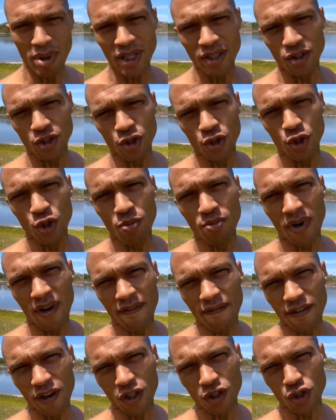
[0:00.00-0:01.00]
About to shoot
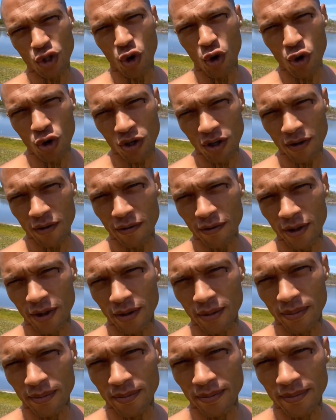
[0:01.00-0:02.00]
my first horror
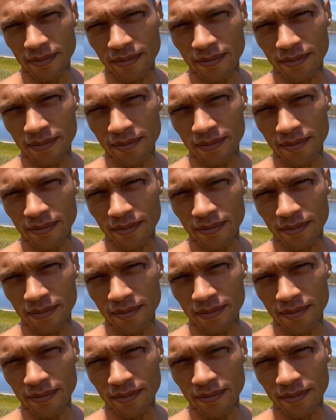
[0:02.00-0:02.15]
film.